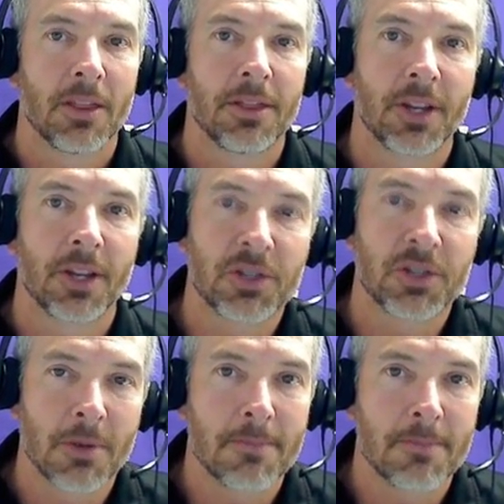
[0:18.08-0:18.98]
the
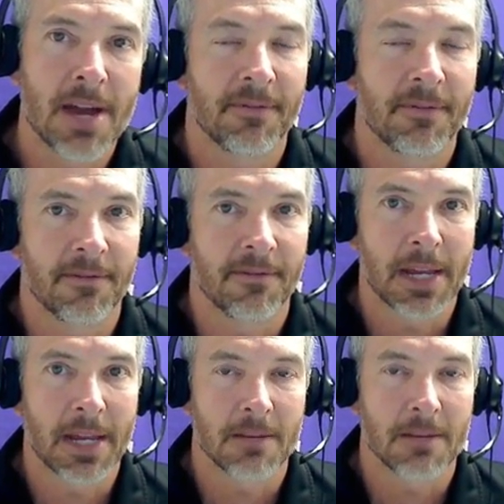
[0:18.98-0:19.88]
consumer benefit from
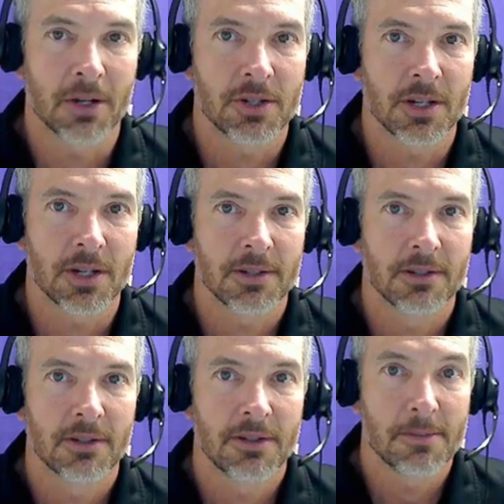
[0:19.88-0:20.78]
making a purchase,
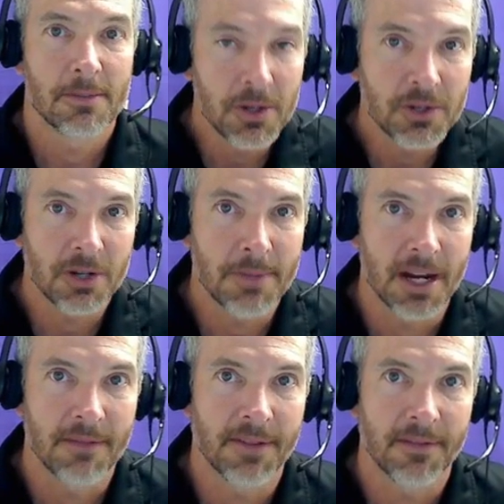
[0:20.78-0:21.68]
the producer
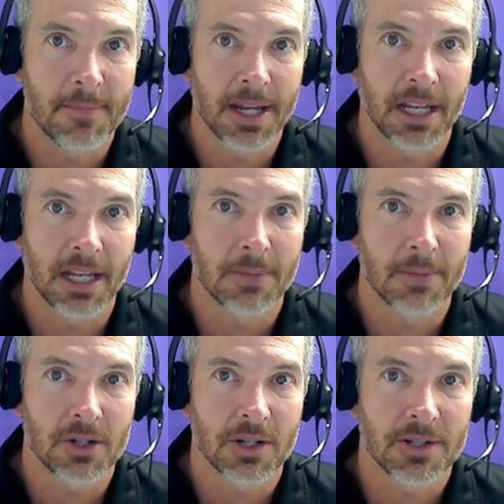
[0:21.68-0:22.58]
benefit from making a
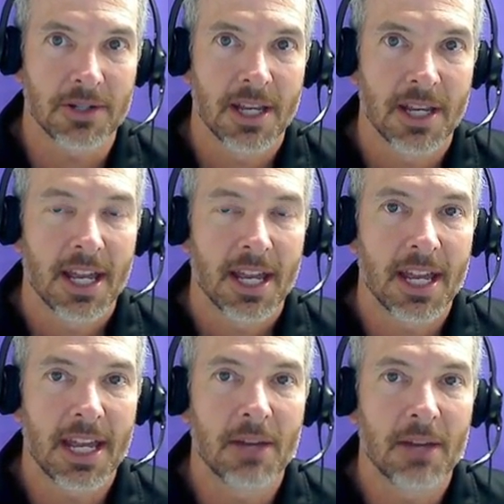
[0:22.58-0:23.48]
purchase.
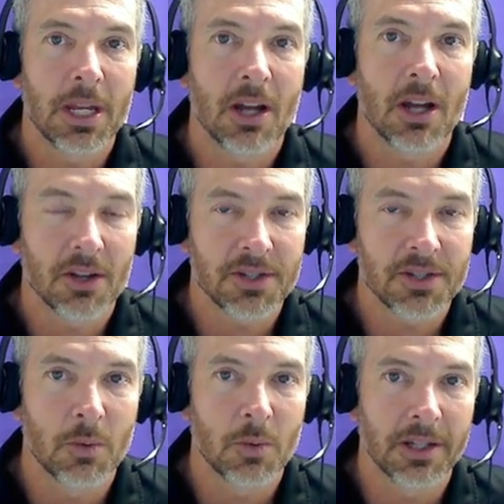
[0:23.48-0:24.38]
And we
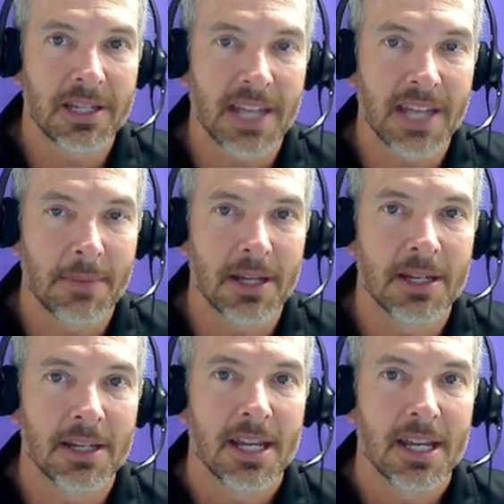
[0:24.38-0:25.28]
also will
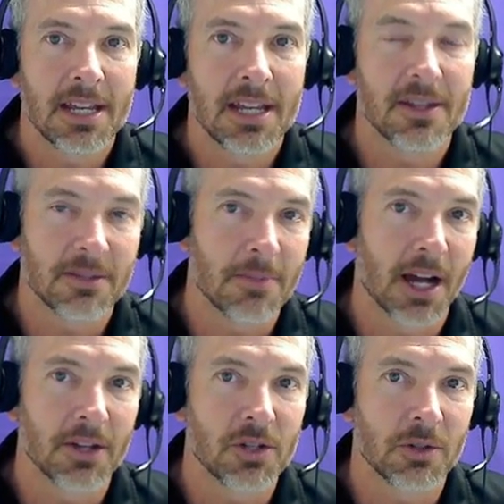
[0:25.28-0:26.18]
examine in this
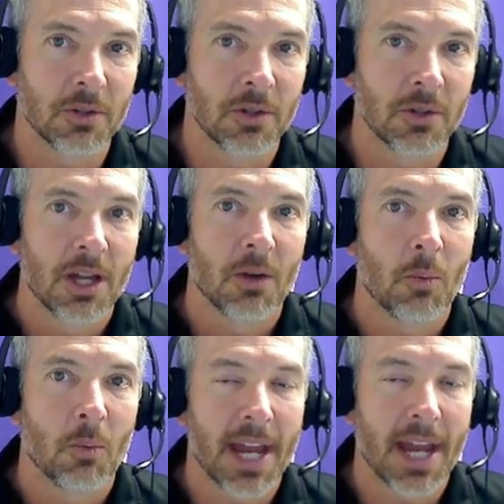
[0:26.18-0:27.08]
module
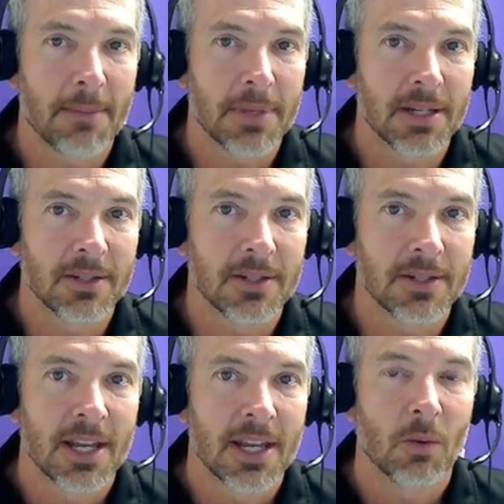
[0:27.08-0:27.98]
what
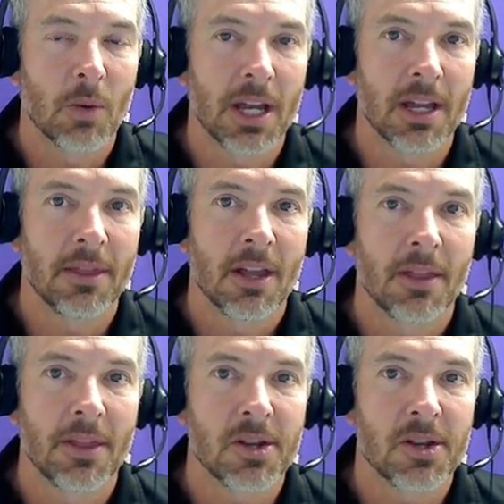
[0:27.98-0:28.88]
happens when
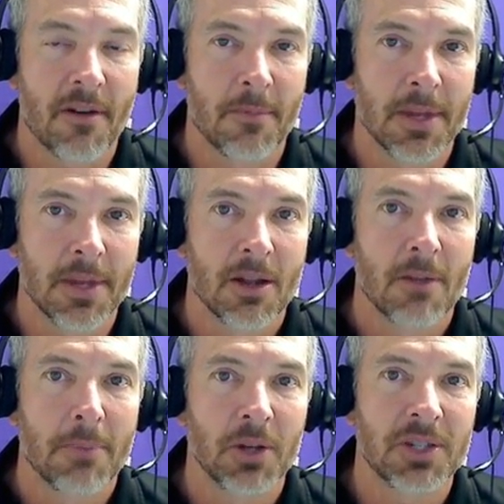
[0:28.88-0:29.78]
the government
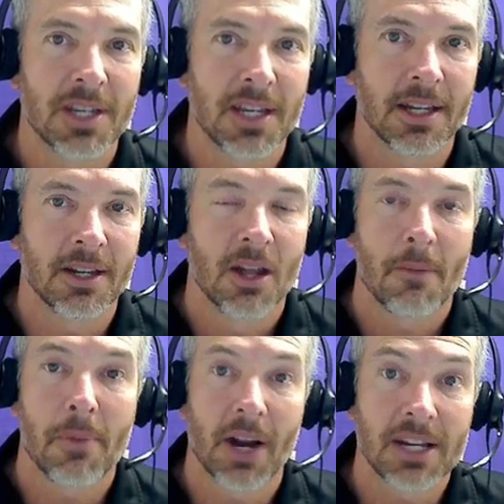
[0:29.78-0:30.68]
puts in
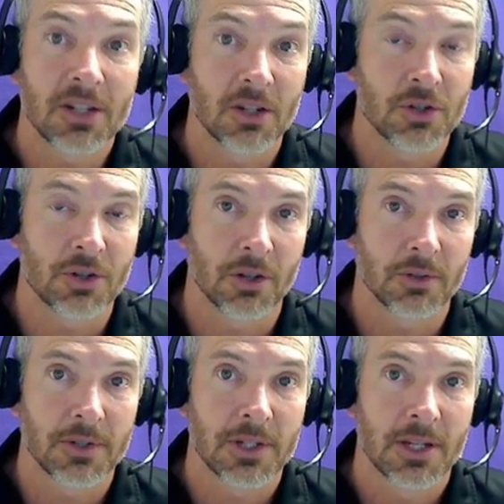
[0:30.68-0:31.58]
price
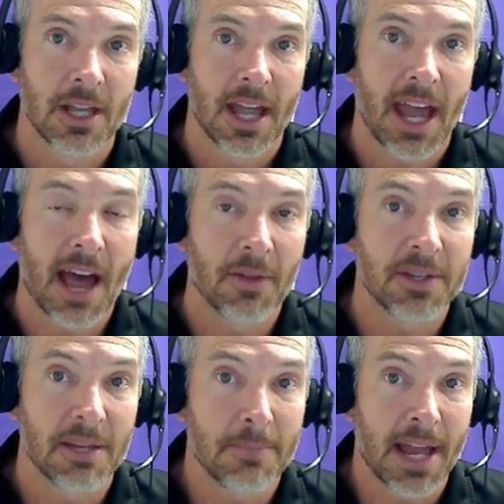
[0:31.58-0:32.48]
controls, how
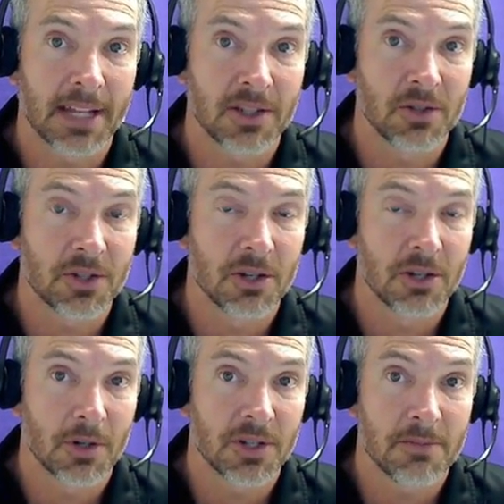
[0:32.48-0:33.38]
this impacts
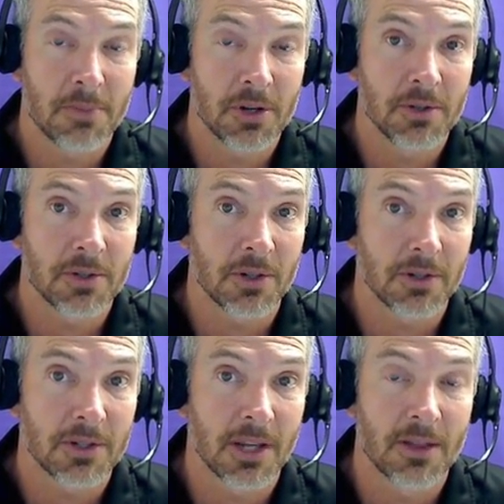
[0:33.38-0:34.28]
consumers and
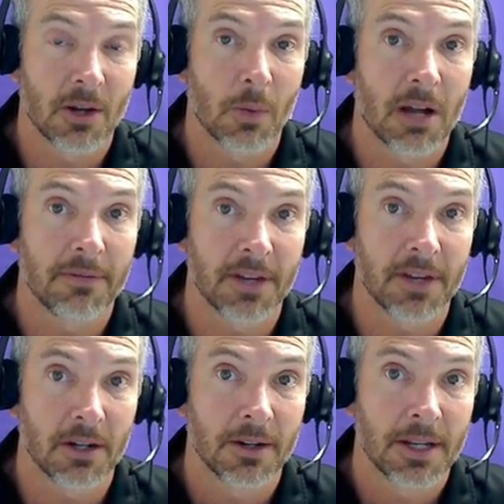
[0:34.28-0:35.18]
producers and their welfare.